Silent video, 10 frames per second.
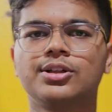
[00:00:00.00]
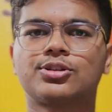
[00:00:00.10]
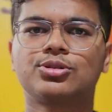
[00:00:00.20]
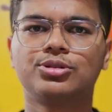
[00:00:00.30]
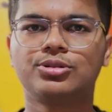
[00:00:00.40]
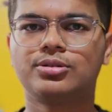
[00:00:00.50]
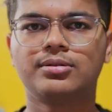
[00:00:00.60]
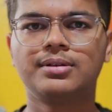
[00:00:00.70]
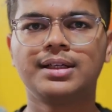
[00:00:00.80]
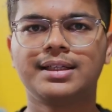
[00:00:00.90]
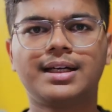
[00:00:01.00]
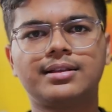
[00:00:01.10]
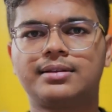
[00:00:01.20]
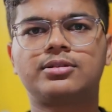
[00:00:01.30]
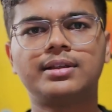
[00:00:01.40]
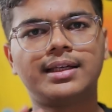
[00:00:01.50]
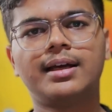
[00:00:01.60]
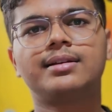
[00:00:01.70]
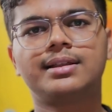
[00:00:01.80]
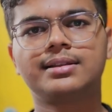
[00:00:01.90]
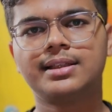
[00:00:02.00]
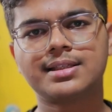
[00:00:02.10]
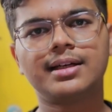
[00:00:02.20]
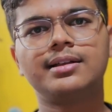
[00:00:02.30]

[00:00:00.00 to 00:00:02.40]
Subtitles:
So yeah, there are these